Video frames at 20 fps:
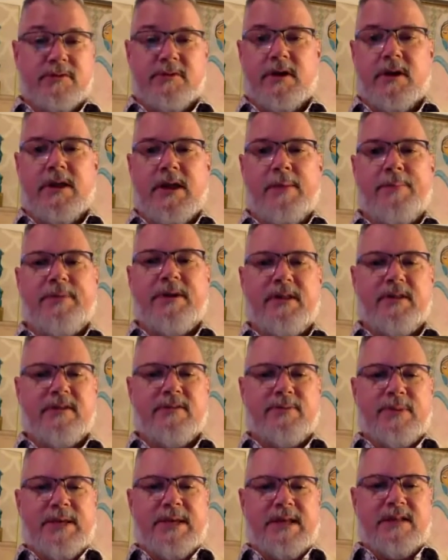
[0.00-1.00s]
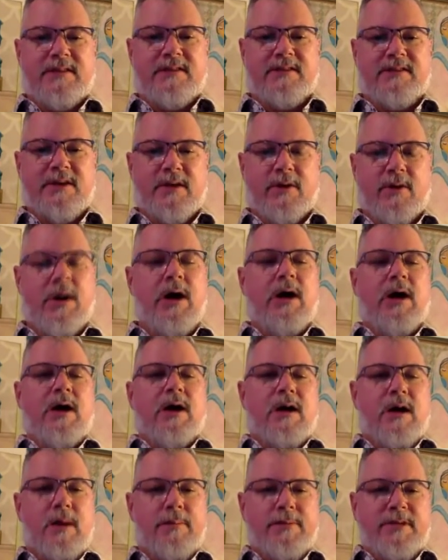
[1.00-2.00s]
It's all happening this weekend. So
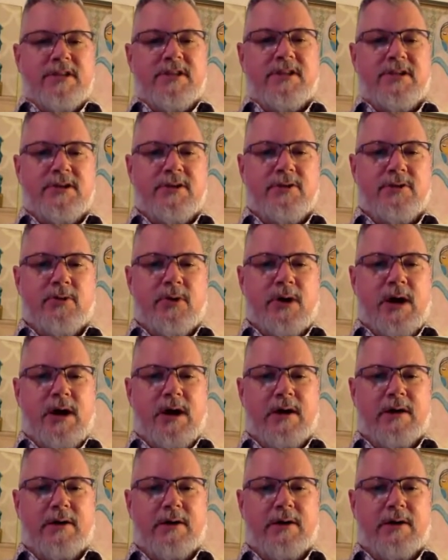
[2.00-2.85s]
coming to you